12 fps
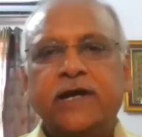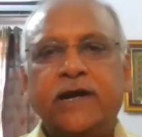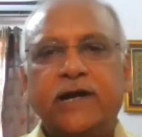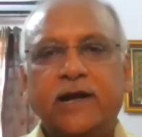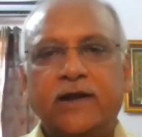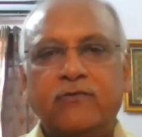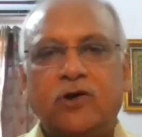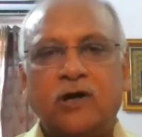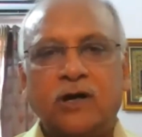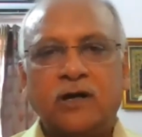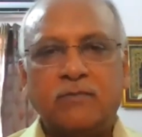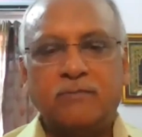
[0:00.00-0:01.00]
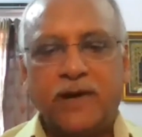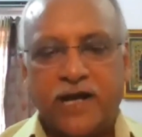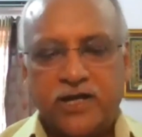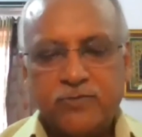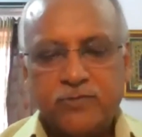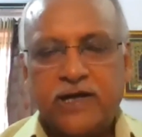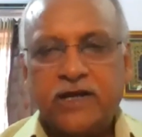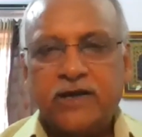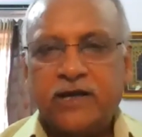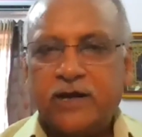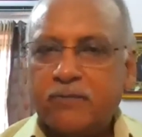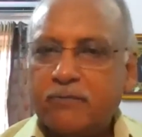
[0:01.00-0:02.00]
It will involve management
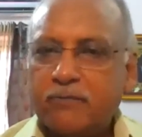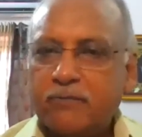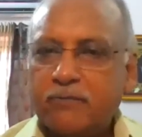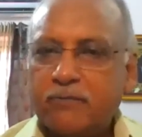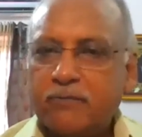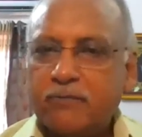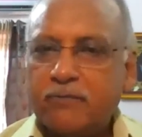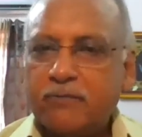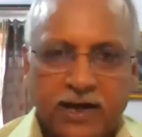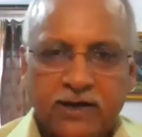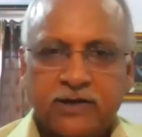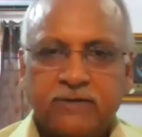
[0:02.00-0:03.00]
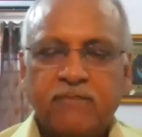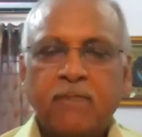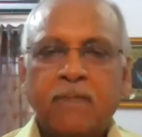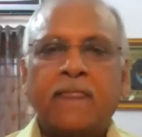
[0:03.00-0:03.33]
in a much better manner.